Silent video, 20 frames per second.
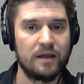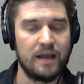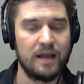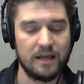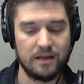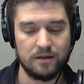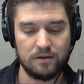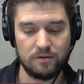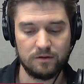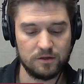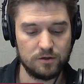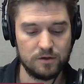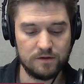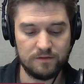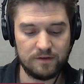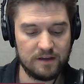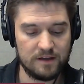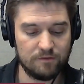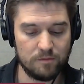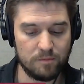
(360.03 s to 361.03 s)
and you
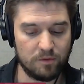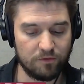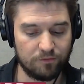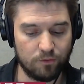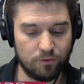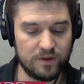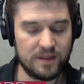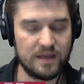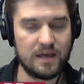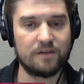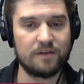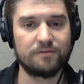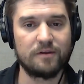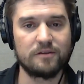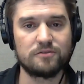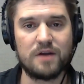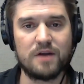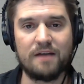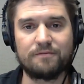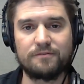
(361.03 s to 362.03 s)
even before the NFL
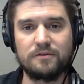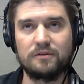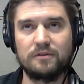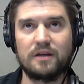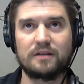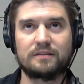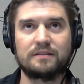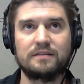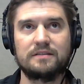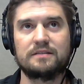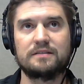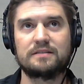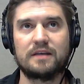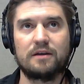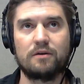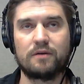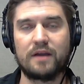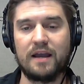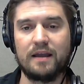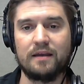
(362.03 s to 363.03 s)
draft, you looked and you
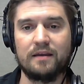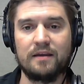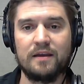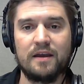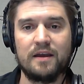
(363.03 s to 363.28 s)
okay,